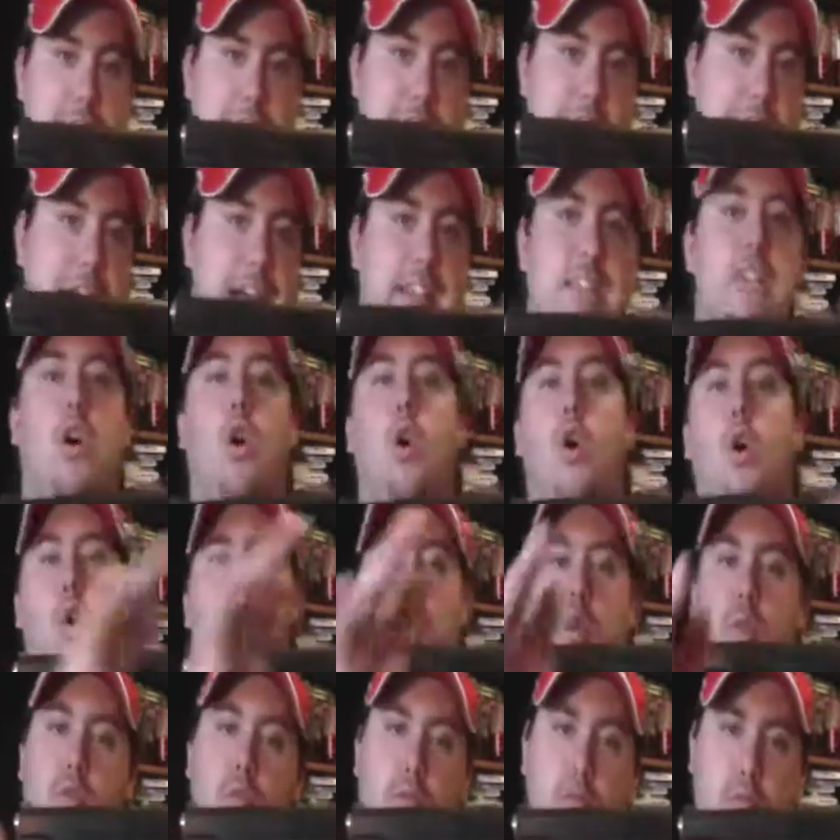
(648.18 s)
as a
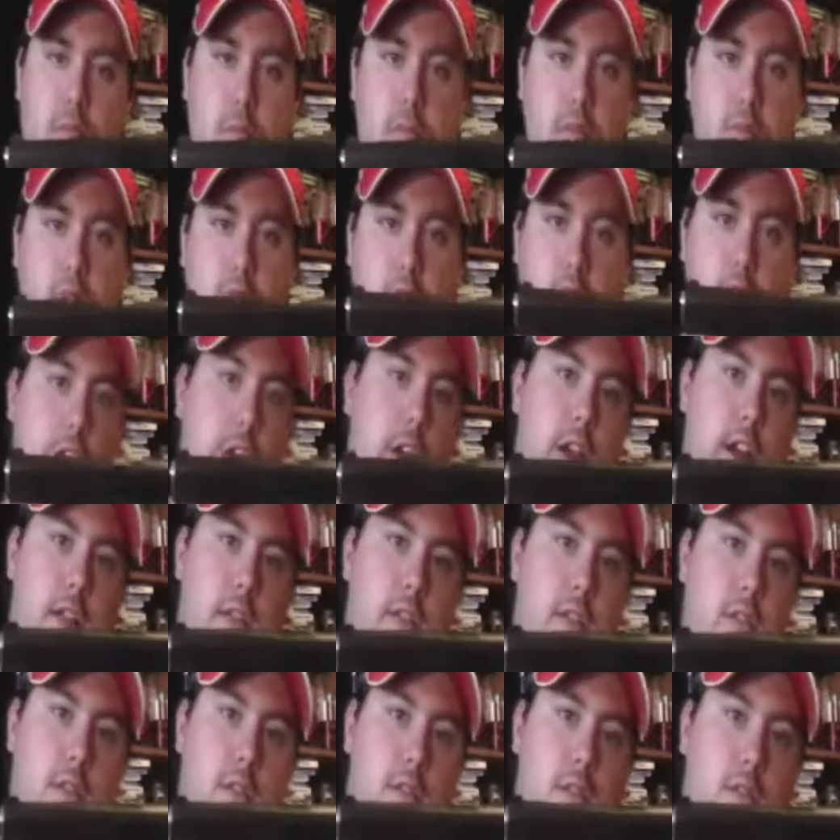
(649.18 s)
whole, a
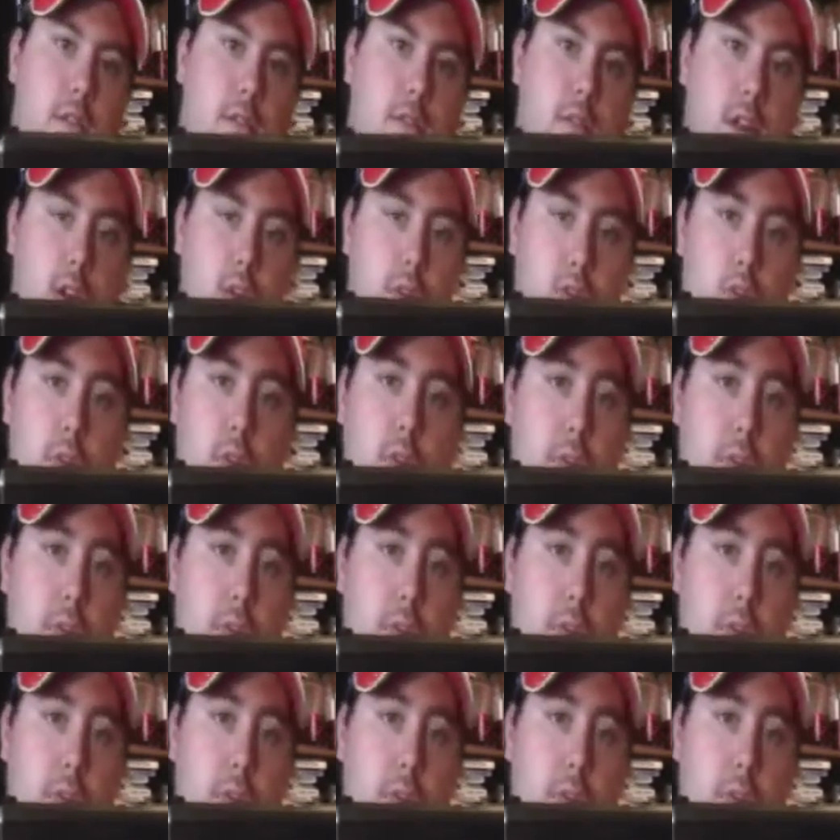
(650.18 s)
gun to own.